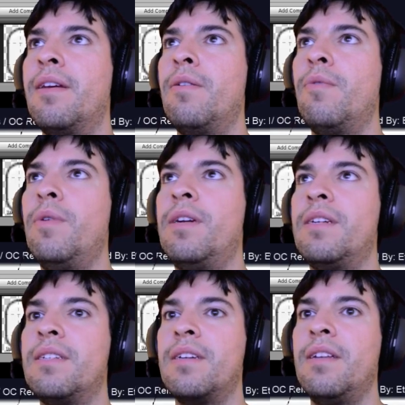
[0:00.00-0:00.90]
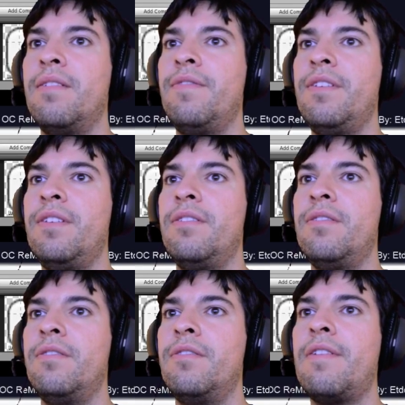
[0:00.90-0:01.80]
we're just going to
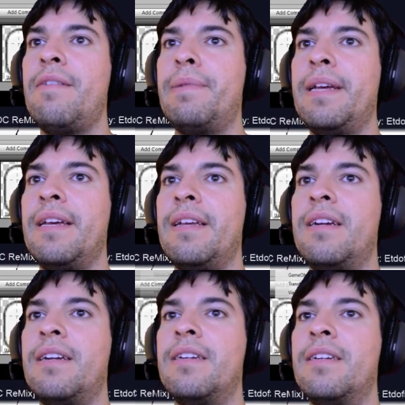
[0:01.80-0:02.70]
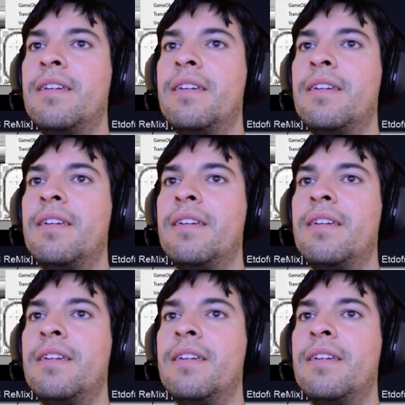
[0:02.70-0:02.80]
view graph planner.